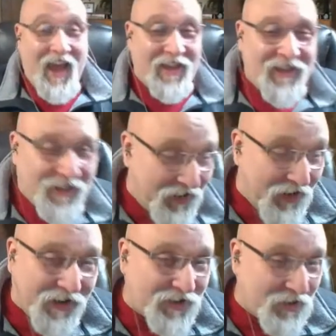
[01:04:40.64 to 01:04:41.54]
They're all
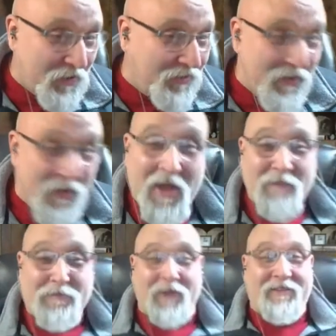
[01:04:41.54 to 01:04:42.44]
true too,
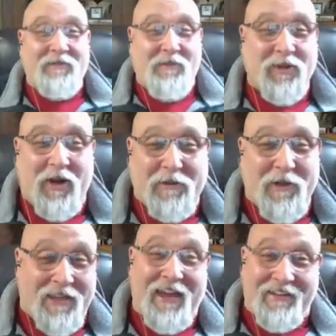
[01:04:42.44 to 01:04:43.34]
but we'll talk about
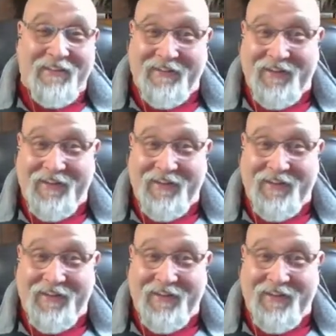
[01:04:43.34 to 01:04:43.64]
that another day.